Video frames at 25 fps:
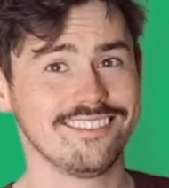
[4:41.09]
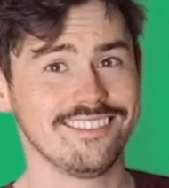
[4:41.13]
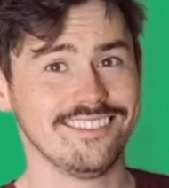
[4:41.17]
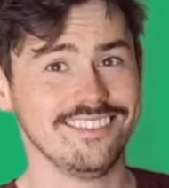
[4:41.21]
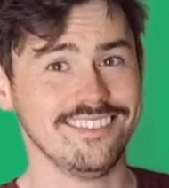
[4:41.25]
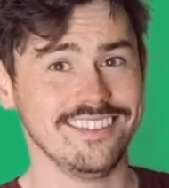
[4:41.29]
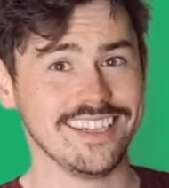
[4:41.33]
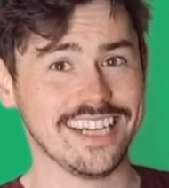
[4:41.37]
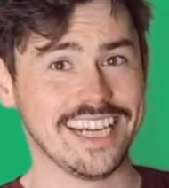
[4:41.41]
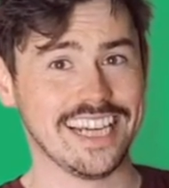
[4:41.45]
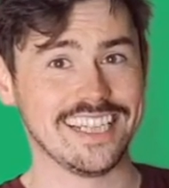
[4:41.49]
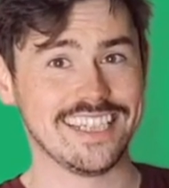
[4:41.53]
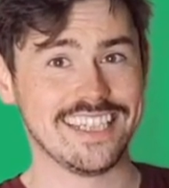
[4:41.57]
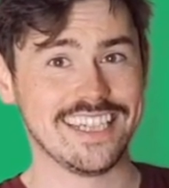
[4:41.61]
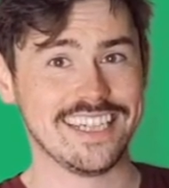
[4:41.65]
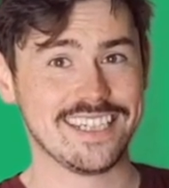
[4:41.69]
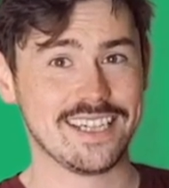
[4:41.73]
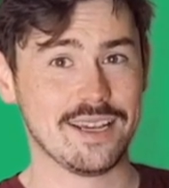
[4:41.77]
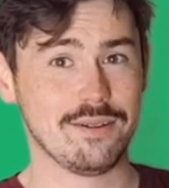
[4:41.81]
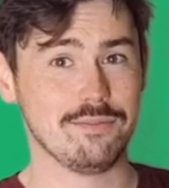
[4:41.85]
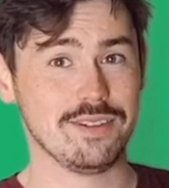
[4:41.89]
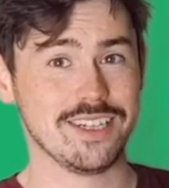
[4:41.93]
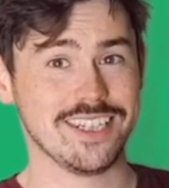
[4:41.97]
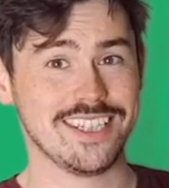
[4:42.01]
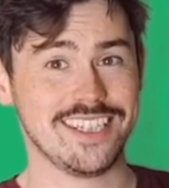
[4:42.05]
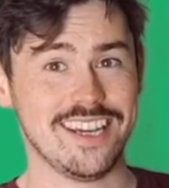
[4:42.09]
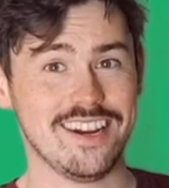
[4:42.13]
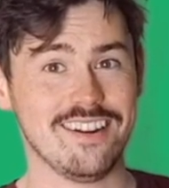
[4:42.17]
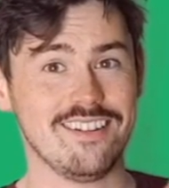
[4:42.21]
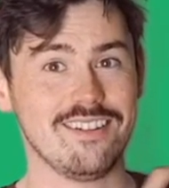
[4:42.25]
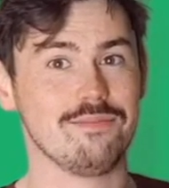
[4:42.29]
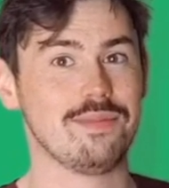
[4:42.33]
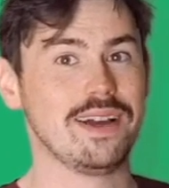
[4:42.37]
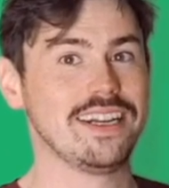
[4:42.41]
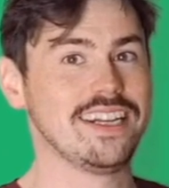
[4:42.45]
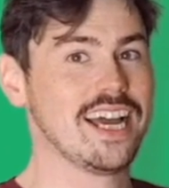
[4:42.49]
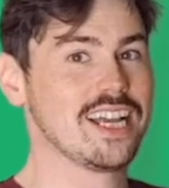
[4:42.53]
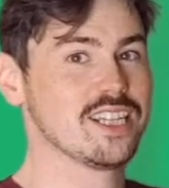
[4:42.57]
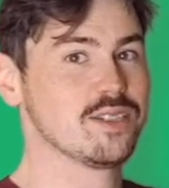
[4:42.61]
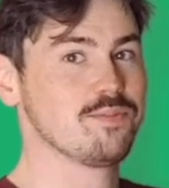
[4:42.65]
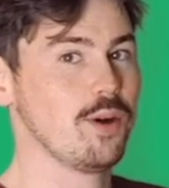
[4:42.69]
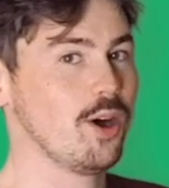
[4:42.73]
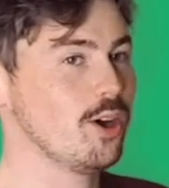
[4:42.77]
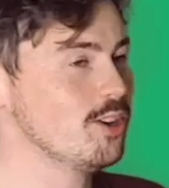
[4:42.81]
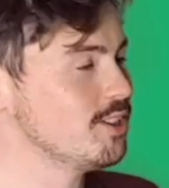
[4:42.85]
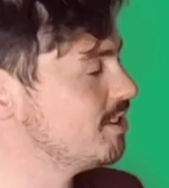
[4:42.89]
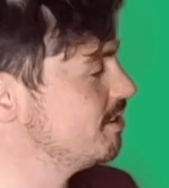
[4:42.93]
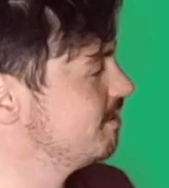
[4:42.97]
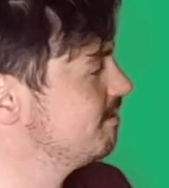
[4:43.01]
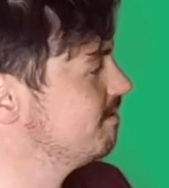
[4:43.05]
You can see some just here in my dad's
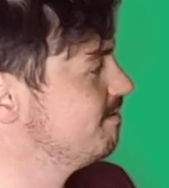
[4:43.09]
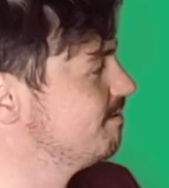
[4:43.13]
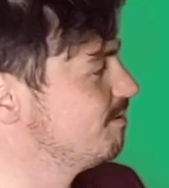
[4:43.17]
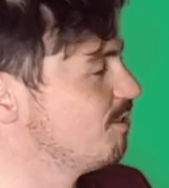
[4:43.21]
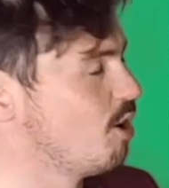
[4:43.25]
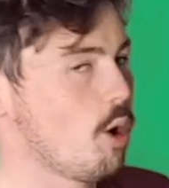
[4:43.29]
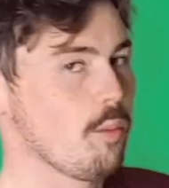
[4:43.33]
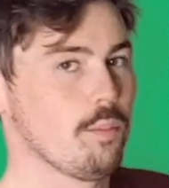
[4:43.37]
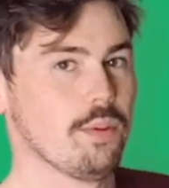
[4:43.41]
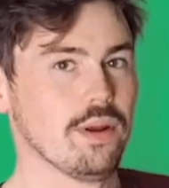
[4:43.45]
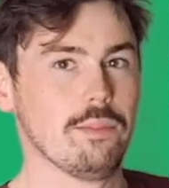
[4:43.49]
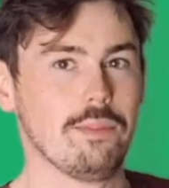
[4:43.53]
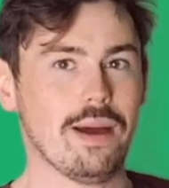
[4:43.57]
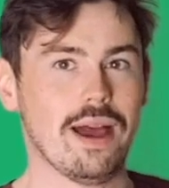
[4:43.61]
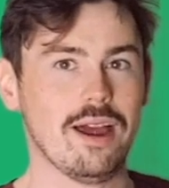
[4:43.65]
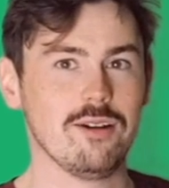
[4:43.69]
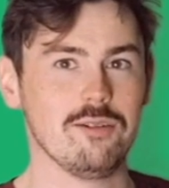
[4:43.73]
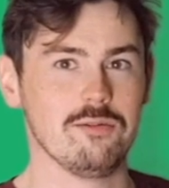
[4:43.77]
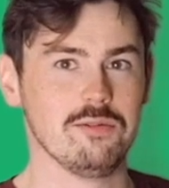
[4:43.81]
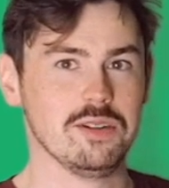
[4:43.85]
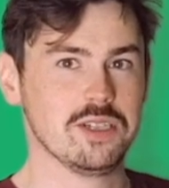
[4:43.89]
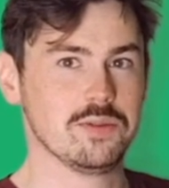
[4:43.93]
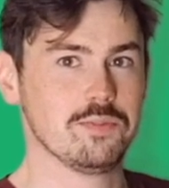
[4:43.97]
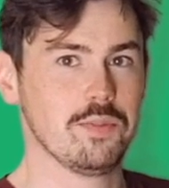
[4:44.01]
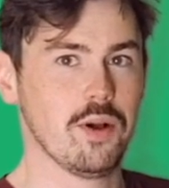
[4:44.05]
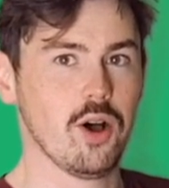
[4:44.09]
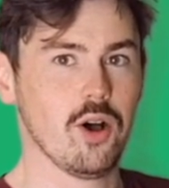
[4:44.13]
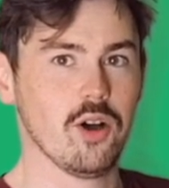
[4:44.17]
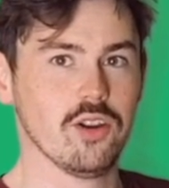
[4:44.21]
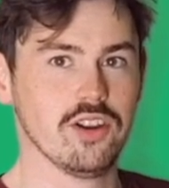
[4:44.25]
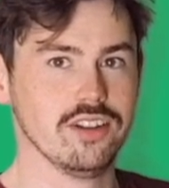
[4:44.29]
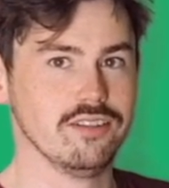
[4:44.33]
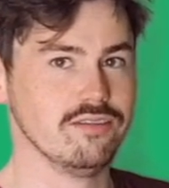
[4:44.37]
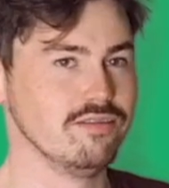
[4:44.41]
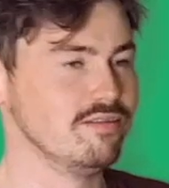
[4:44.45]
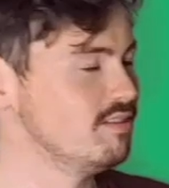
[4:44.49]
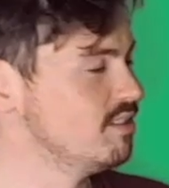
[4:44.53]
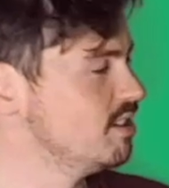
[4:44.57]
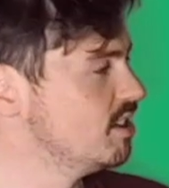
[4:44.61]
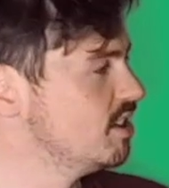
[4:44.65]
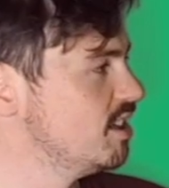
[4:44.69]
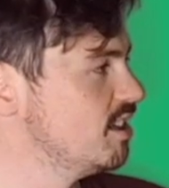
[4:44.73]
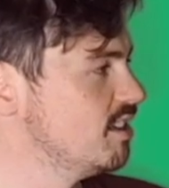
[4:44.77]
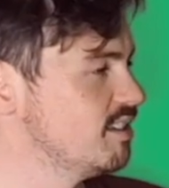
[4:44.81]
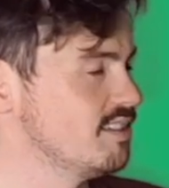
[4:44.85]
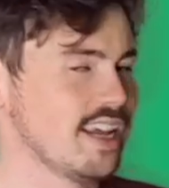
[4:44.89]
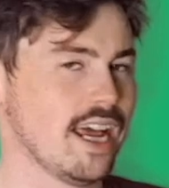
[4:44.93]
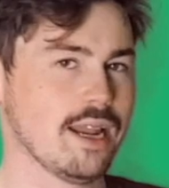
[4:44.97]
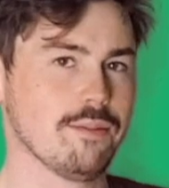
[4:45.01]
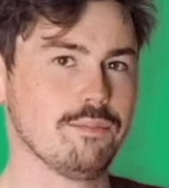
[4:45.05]
pond, hopping about with spawn and
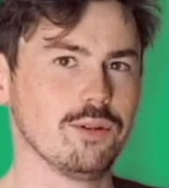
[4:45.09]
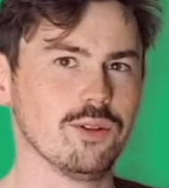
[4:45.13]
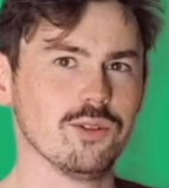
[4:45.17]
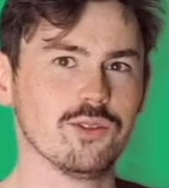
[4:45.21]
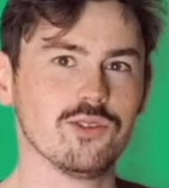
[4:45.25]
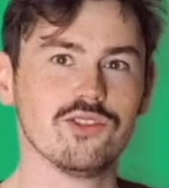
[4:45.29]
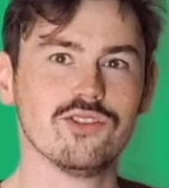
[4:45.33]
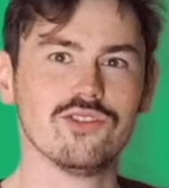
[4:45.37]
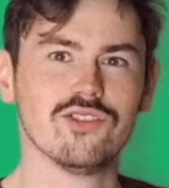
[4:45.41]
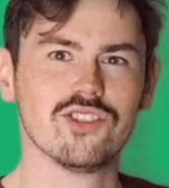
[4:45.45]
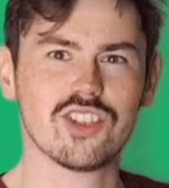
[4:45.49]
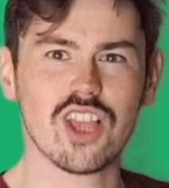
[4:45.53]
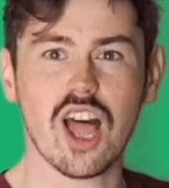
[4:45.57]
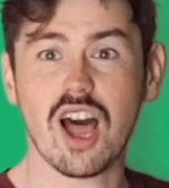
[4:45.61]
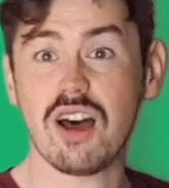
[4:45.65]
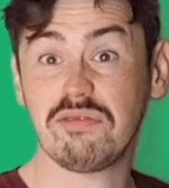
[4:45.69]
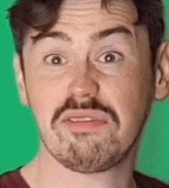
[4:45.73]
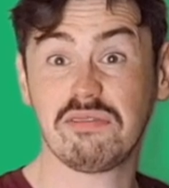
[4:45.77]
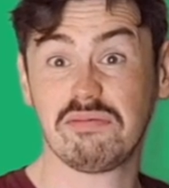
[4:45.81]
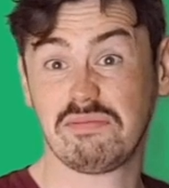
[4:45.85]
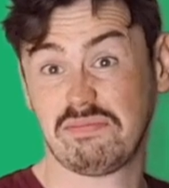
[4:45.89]
tadpoles and stuff.